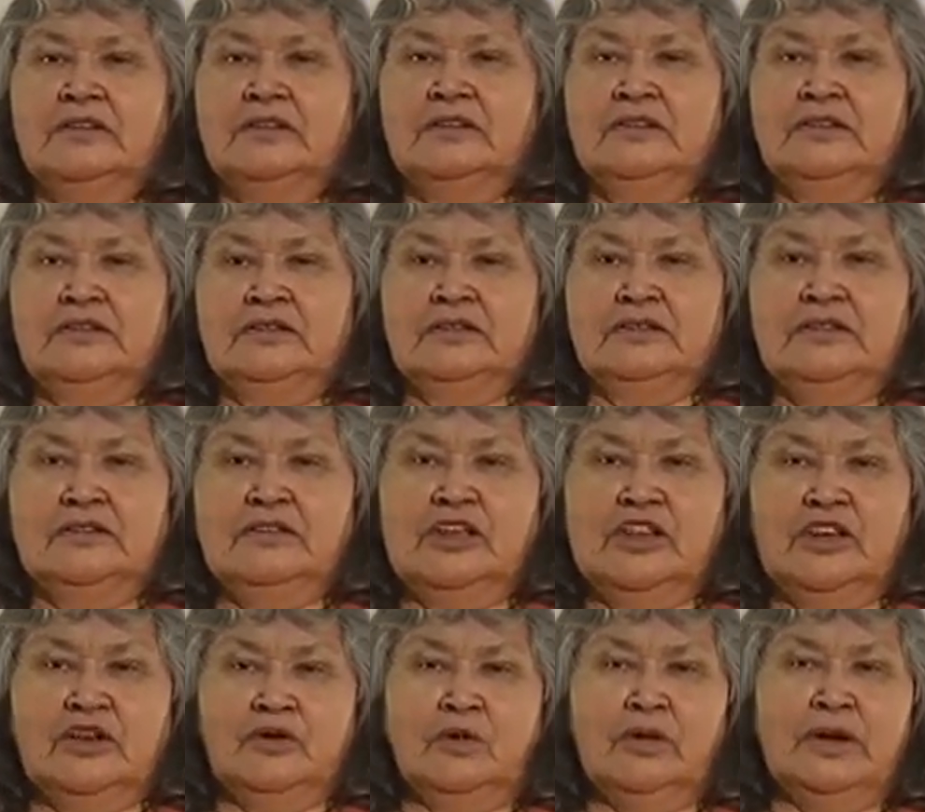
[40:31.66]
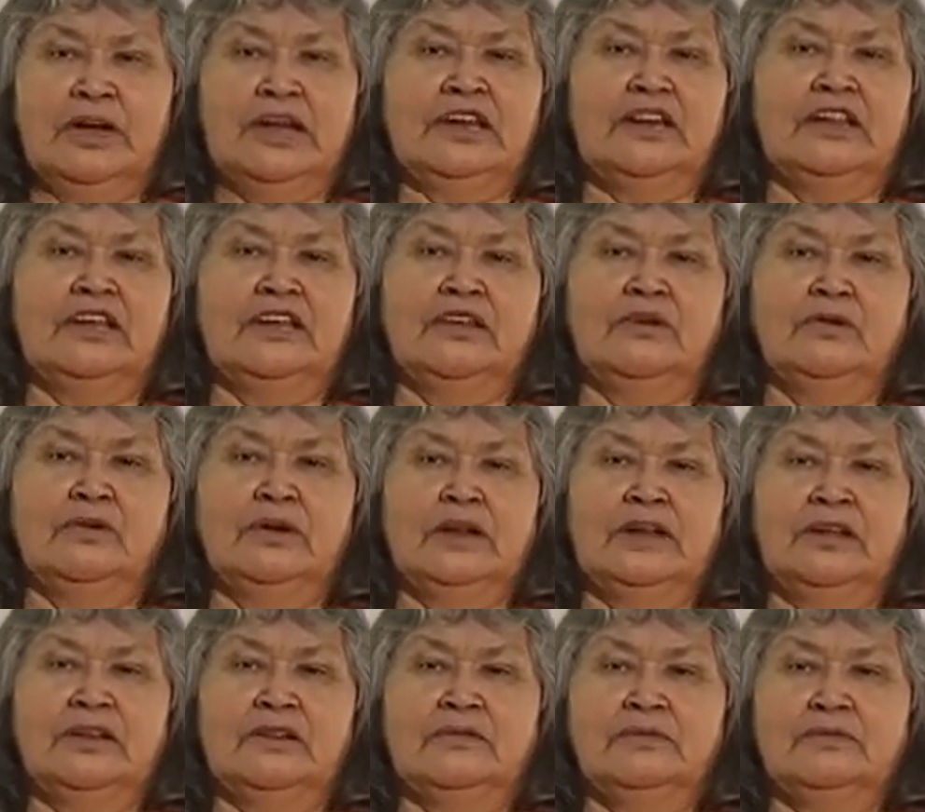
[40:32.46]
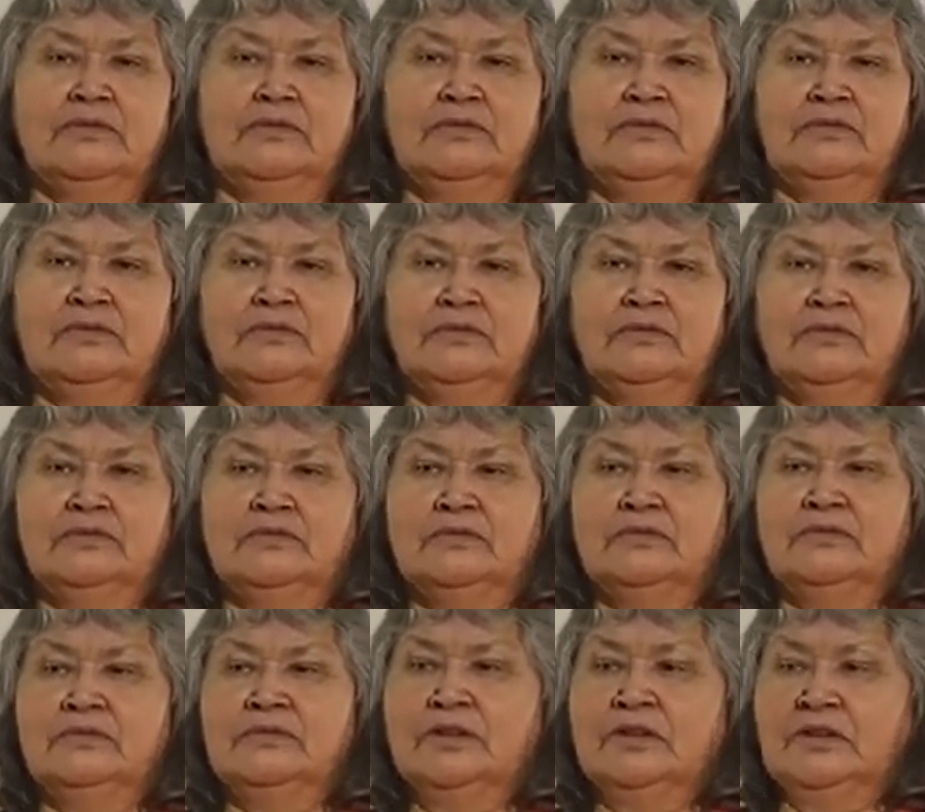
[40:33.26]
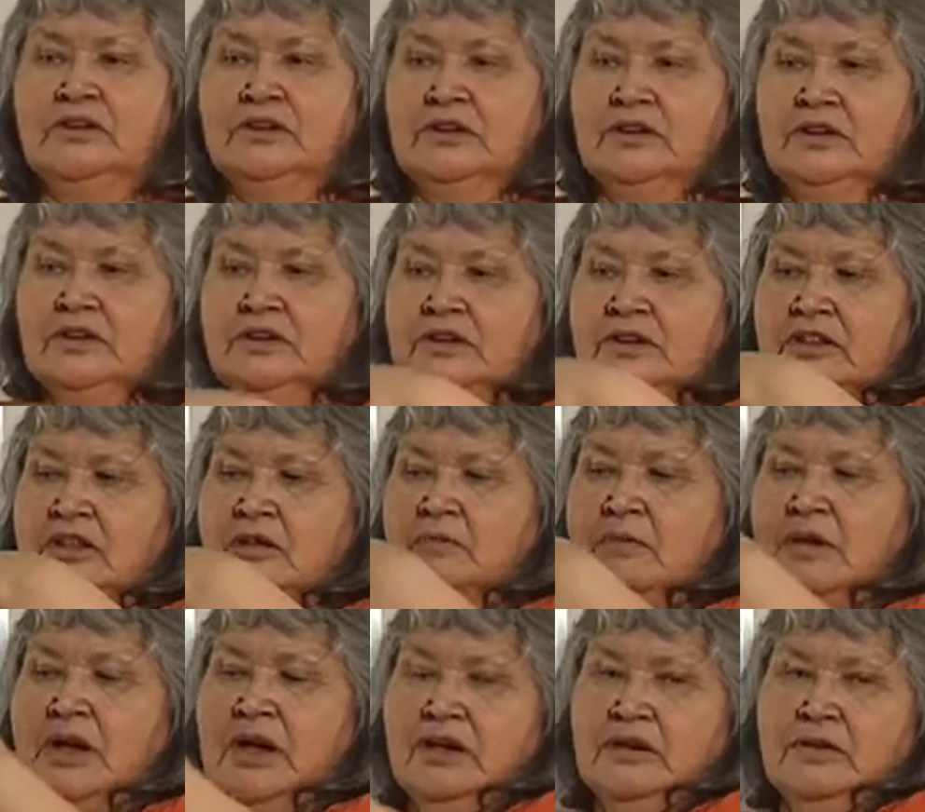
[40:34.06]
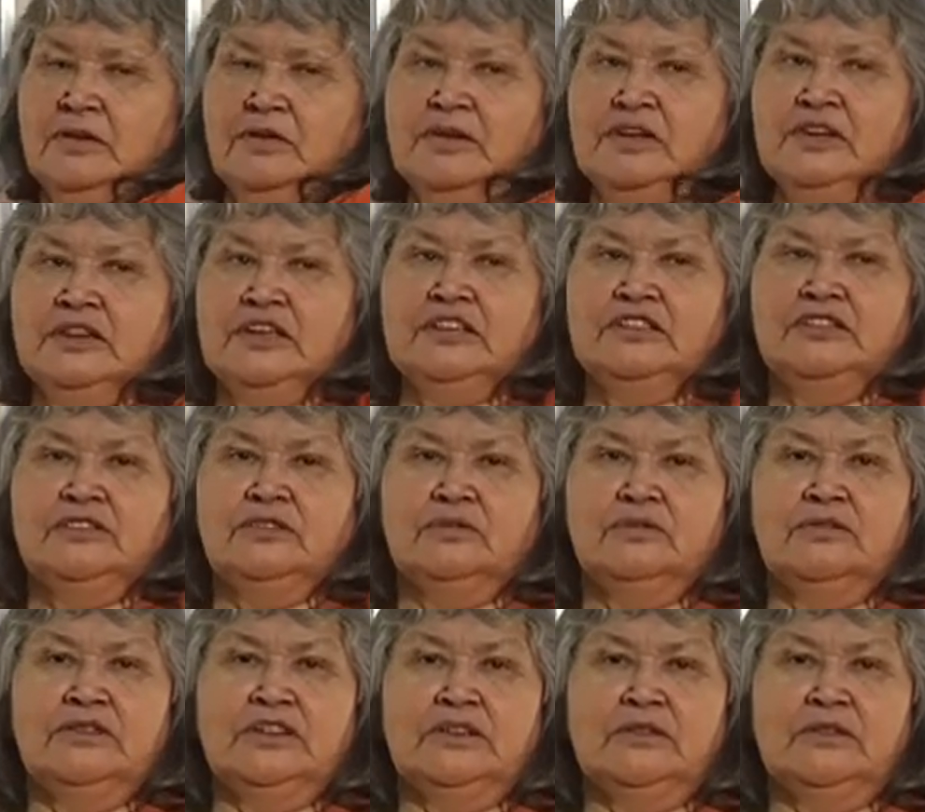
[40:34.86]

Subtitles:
He scooped water from the sea and poured it wherever there was fire.